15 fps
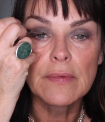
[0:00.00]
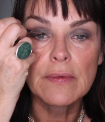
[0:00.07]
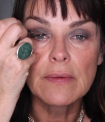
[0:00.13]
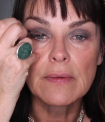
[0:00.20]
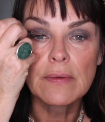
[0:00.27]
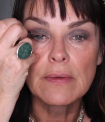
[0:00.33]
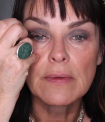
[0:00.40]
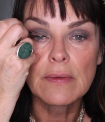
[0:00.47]

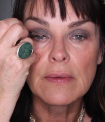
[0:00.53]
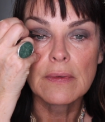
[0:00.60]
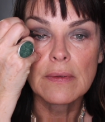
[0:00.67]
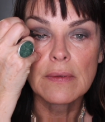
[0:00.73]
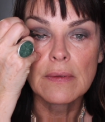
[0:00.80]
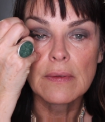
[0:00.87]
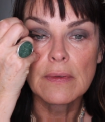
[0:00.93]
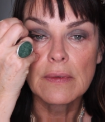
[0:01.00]

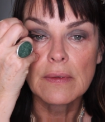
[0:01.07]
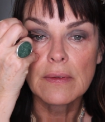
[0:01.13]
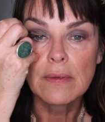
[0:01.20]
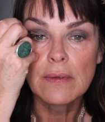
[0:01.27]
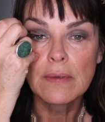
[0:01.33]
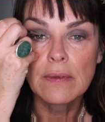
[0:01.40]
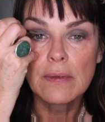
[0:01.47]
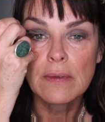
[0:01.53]

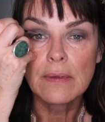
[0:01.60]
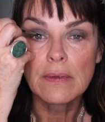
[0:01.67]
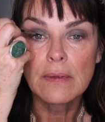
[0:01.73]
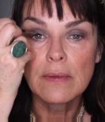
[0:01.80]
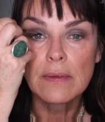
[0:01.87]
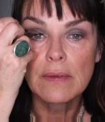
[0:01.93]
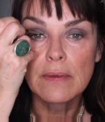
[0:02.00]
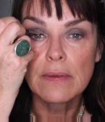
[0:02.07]

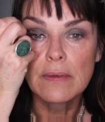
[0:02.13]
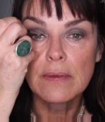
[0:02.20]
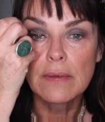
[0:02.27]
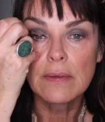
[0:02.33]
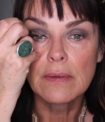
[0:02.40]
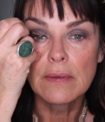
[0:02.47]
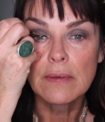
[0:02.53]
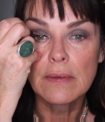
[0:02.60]

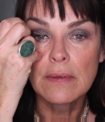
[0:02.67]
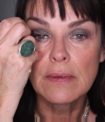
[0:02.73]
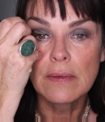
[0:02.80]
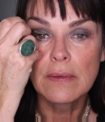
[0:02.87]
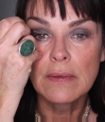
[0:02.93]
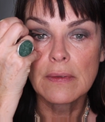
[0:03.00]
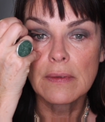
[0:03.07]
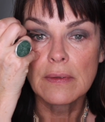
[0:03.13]

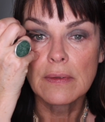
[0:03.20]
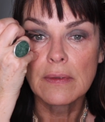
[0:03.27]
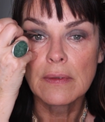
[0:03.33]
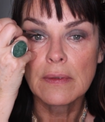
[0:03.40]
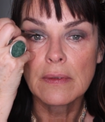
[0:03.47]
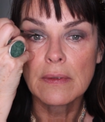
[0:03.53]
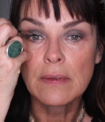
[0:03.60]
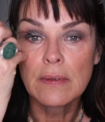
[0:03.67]

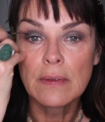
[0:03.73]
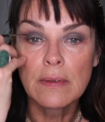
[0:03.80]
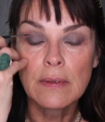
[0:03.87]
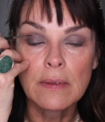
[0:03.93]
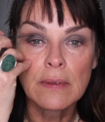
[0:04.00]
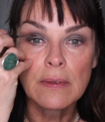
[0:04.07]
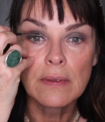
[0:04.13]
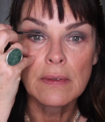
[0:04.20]

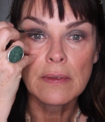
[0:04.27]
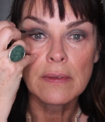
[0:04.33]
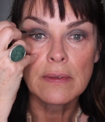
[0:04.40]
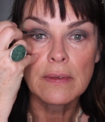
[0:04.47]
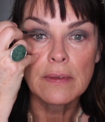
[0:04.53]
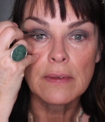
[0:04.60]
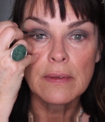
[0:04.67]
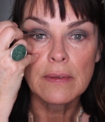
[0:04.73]

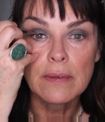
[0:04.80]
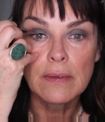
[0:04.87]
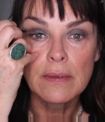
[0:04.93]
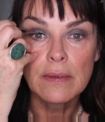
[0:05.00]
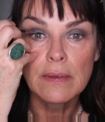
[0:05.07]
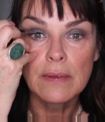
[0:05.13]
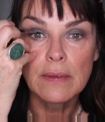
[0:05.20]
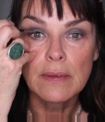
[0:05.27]

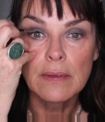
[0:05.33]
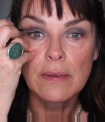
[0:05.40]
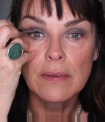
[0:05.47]
(no one is talking)